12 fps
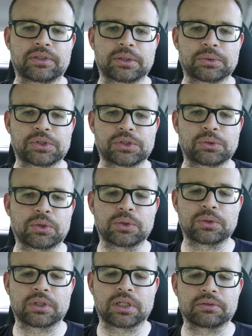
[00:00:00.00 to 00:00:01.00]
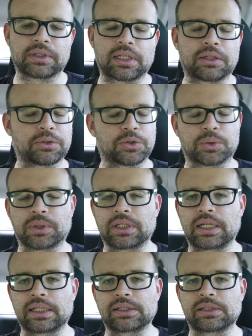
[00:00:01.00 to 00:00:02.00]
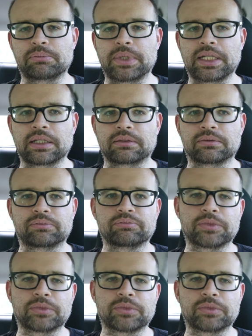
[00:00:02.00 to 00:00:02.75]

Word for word: and it was so cool covering all the storylines and meeting